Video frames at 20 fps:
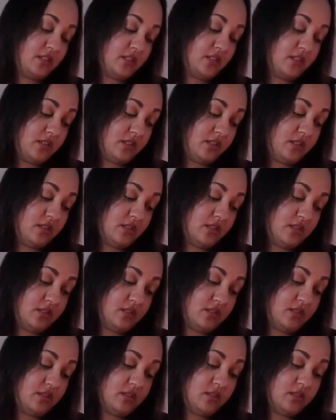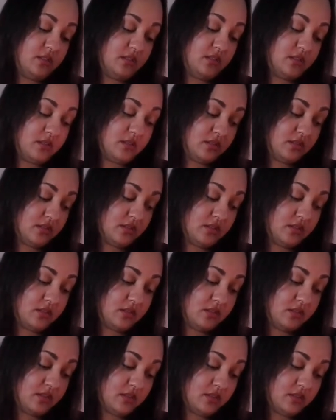
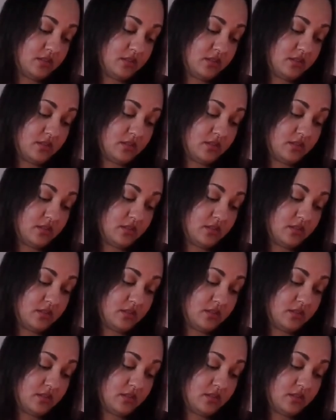Nothing is said.